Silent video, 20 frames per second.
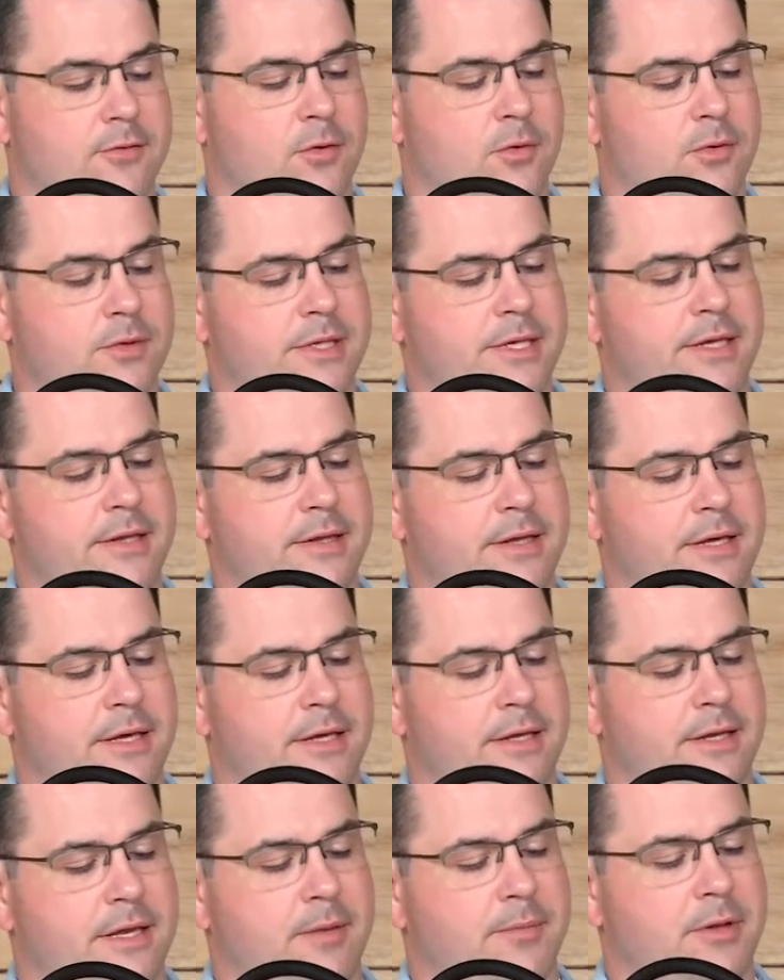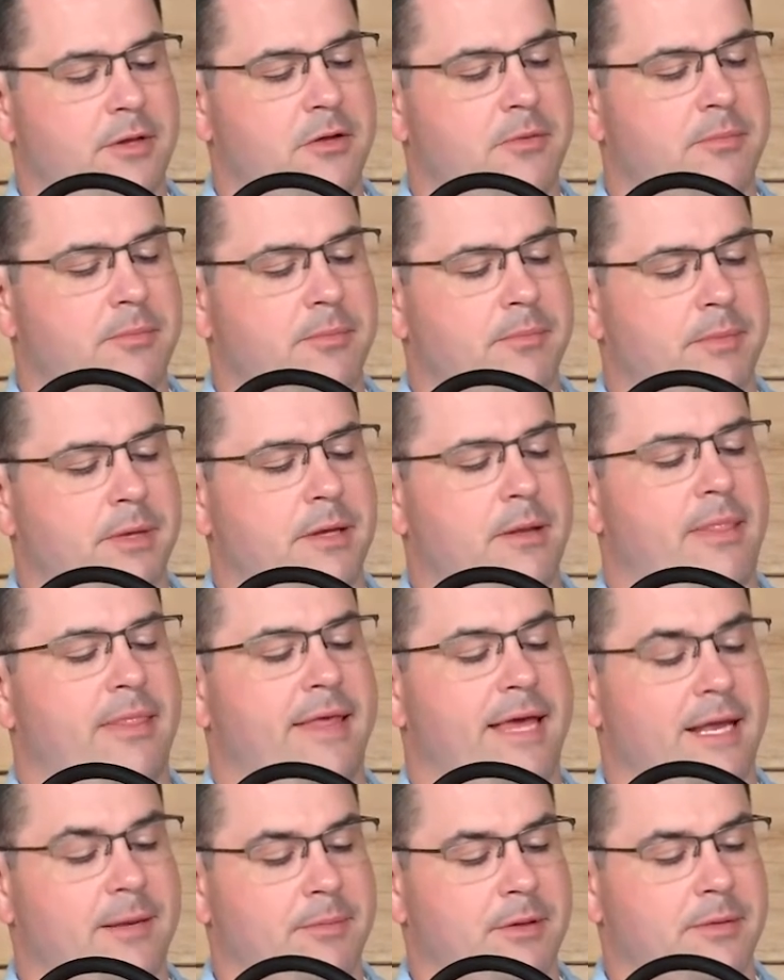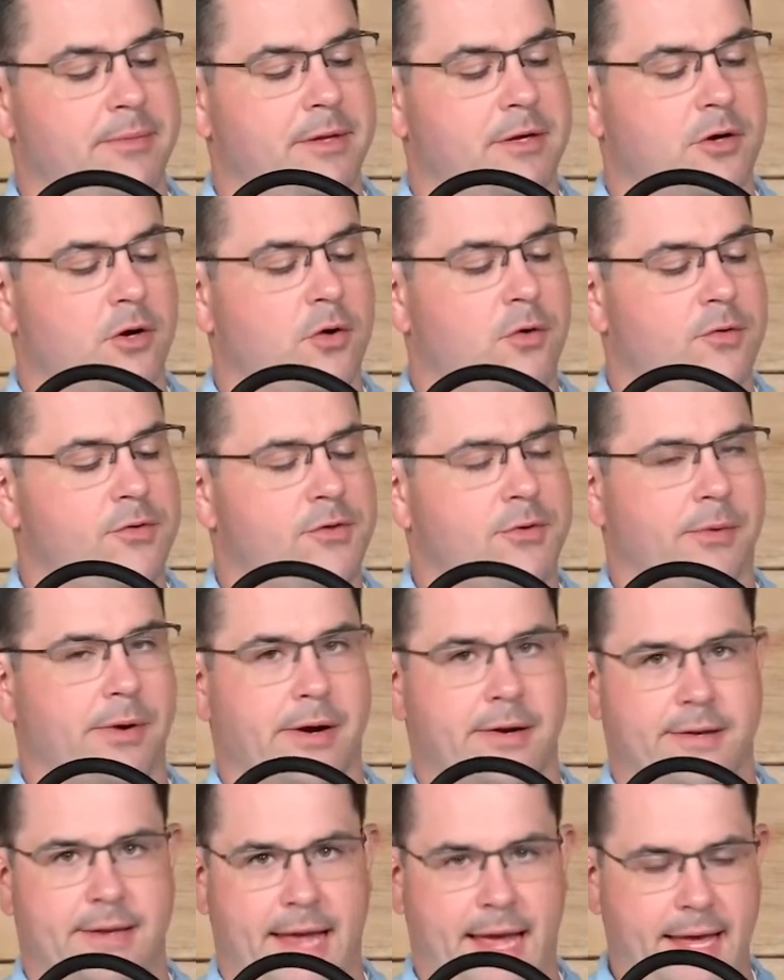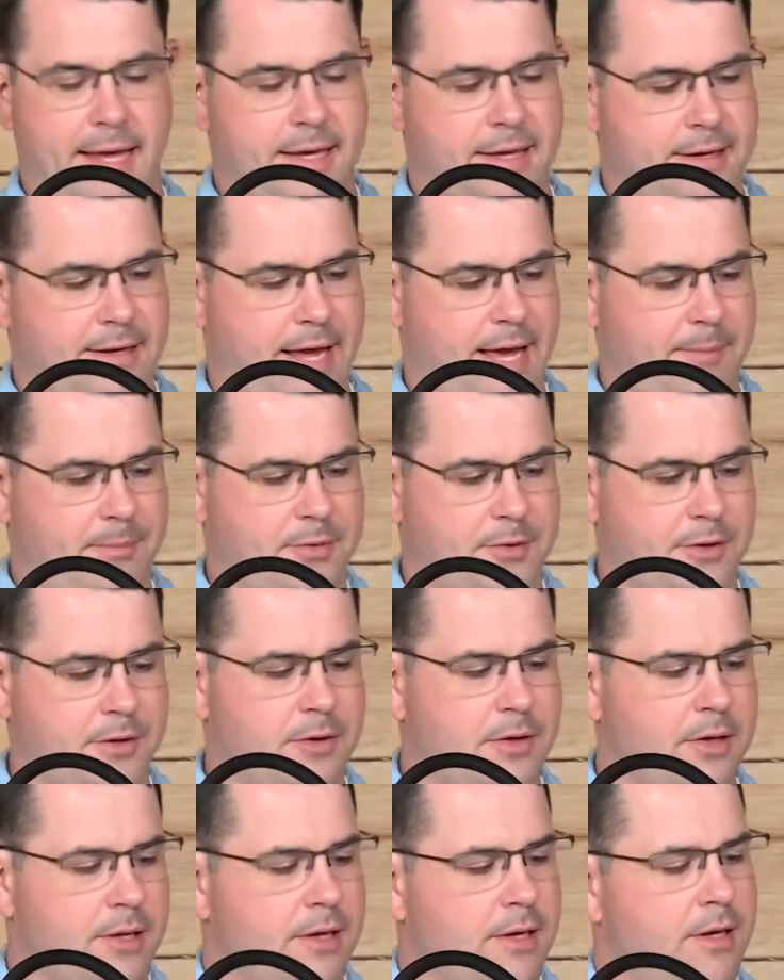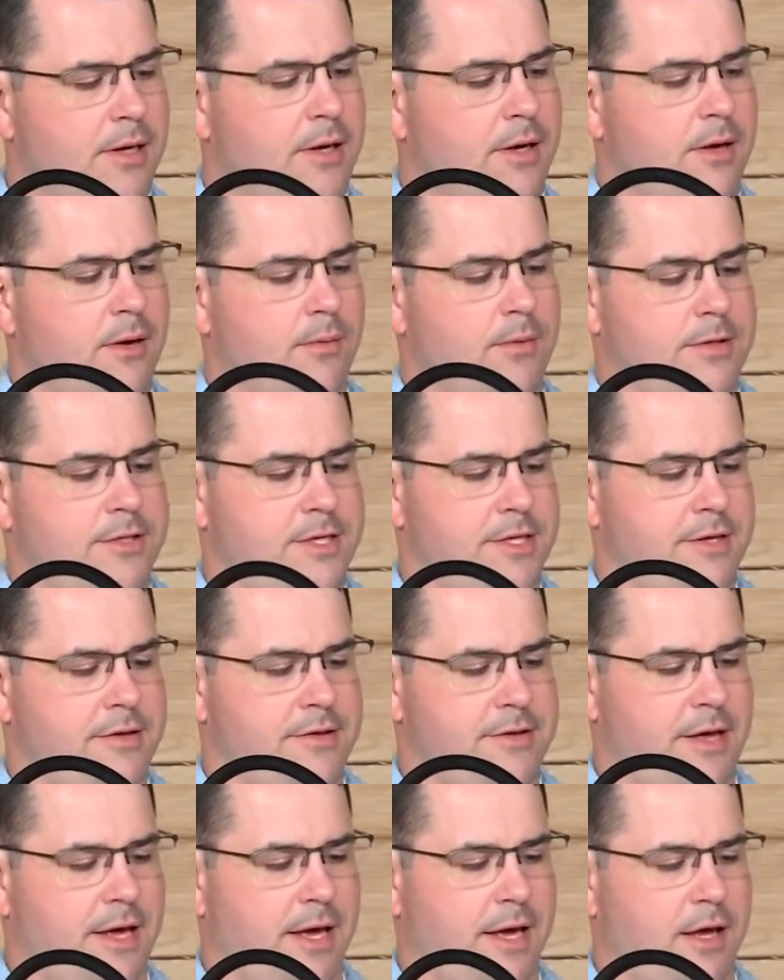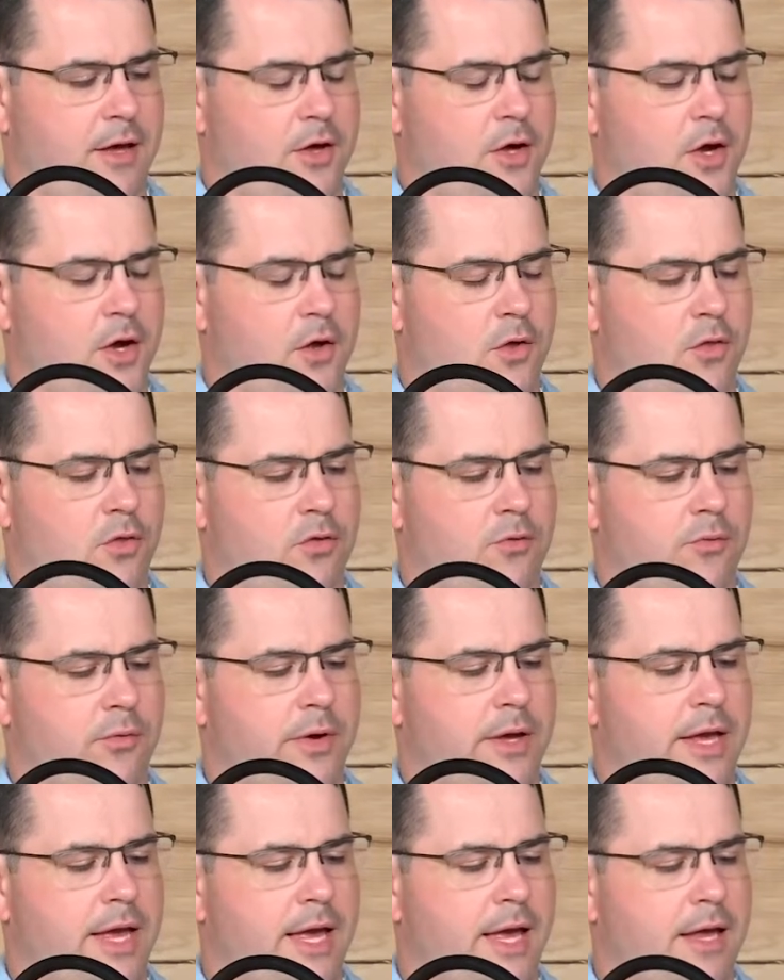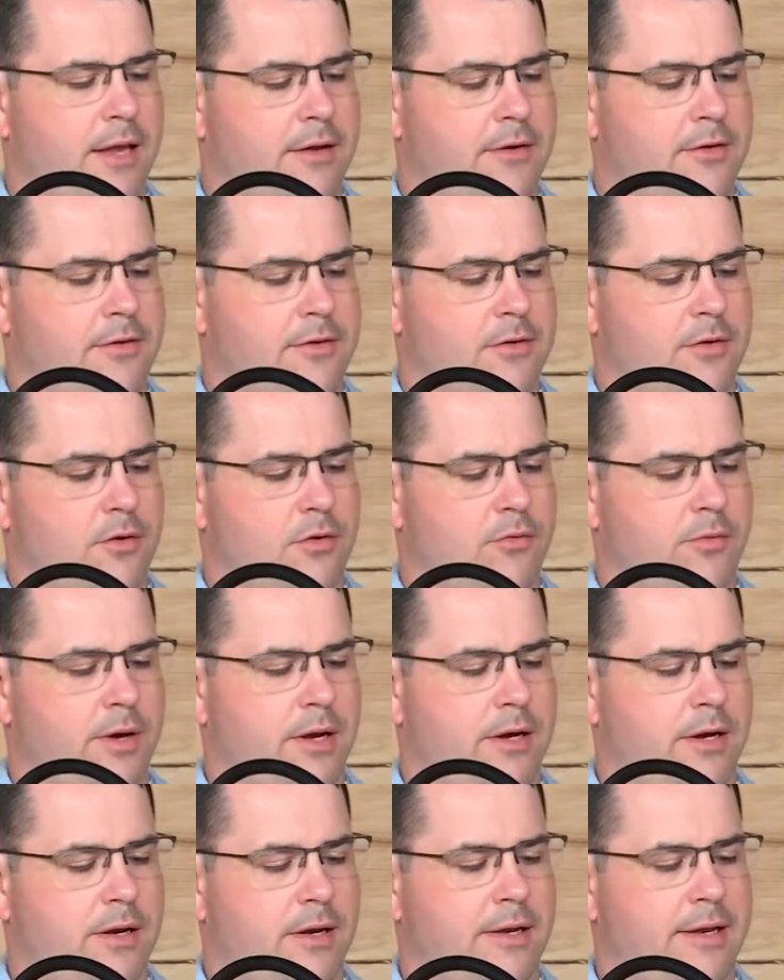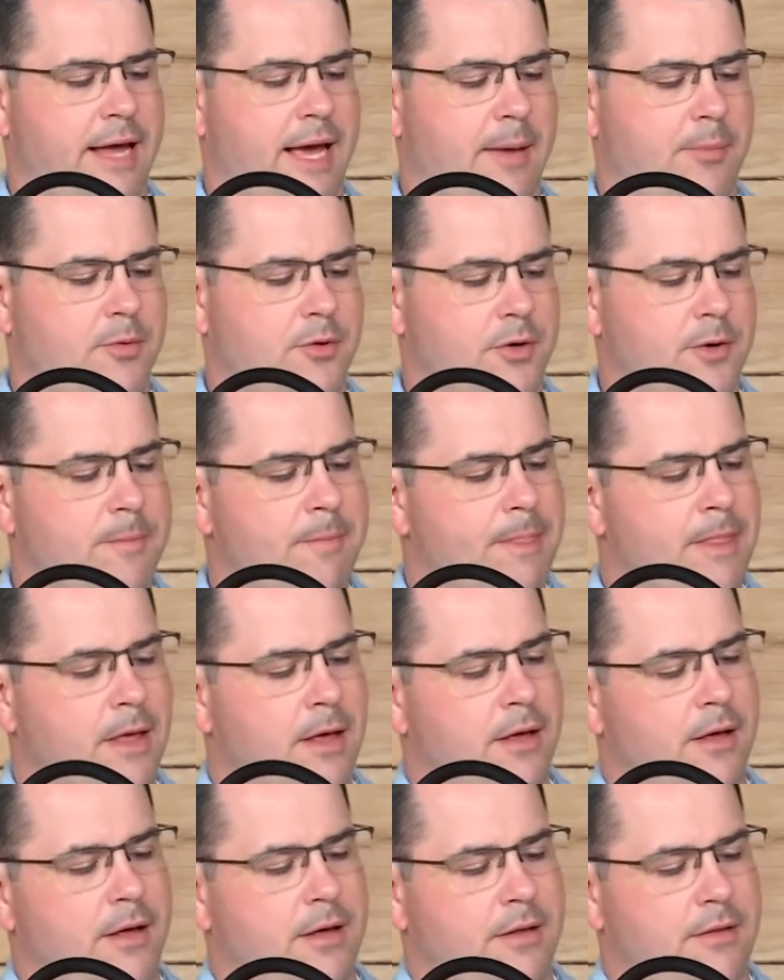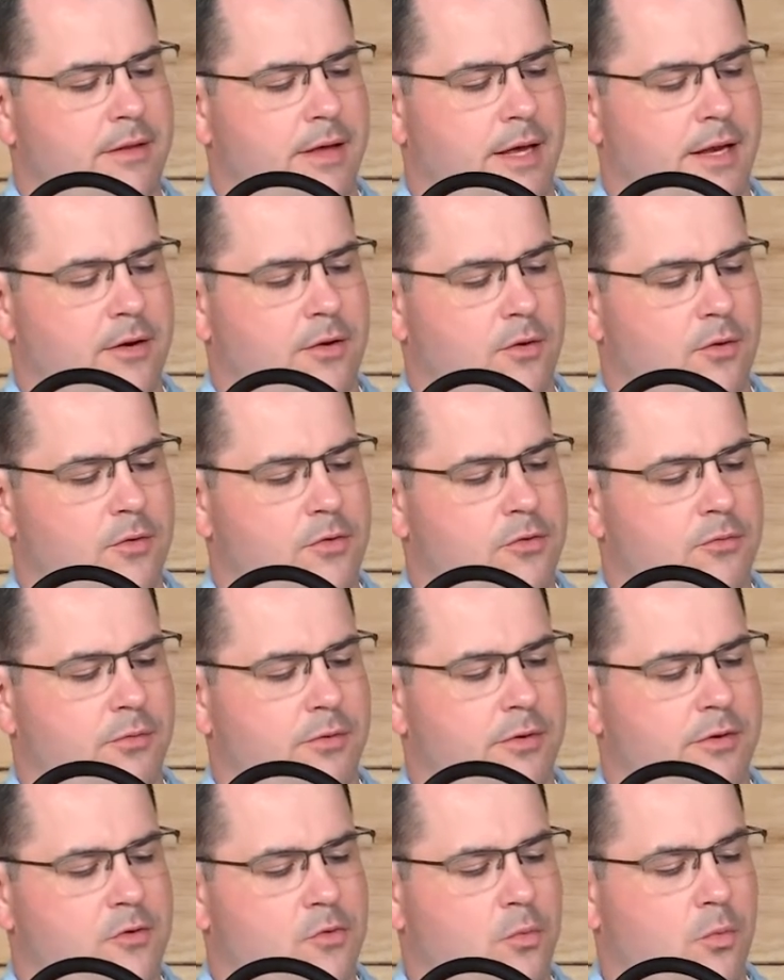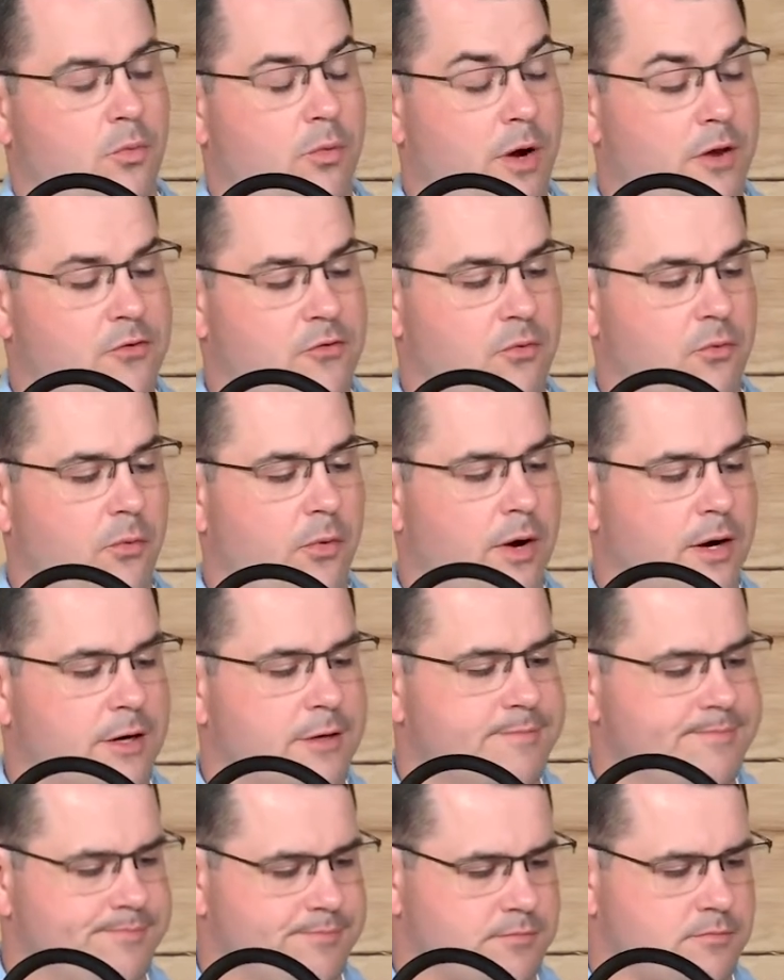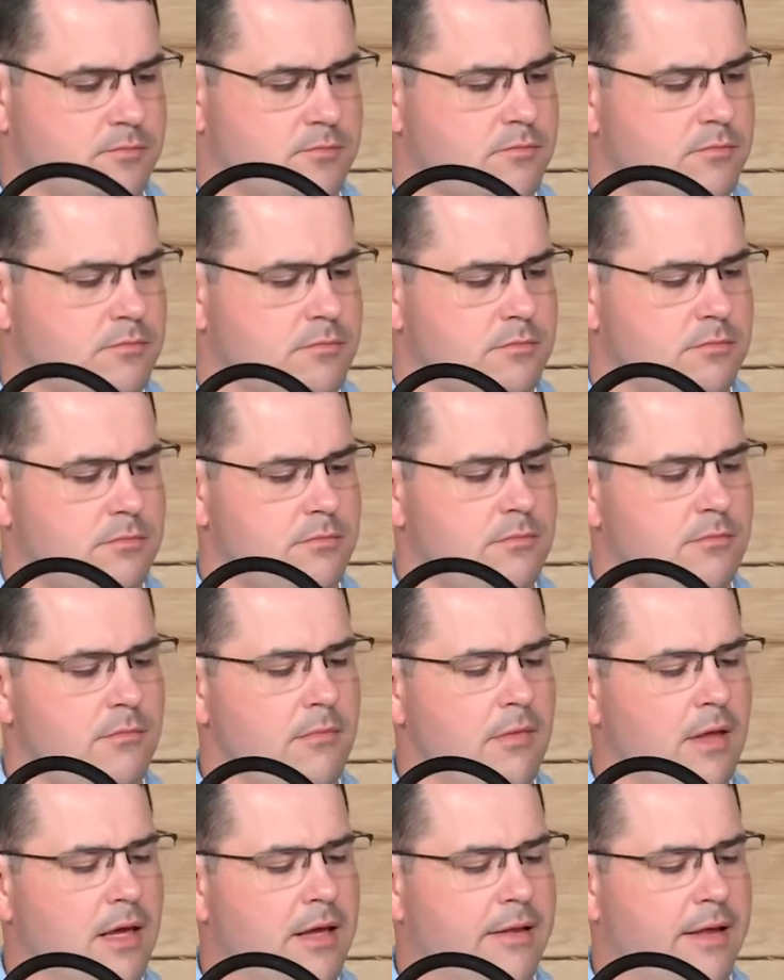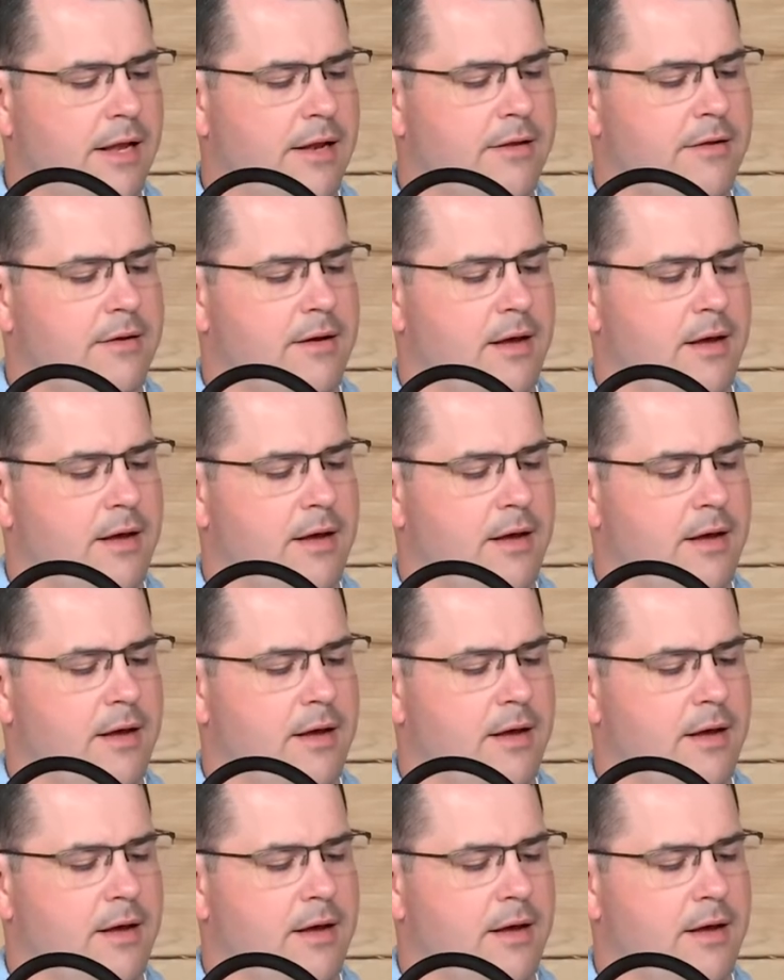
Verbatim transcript: holding the 10mm hose to our tank adapter, which is a 3/8 threaded adapter that goes through this reservoir, and that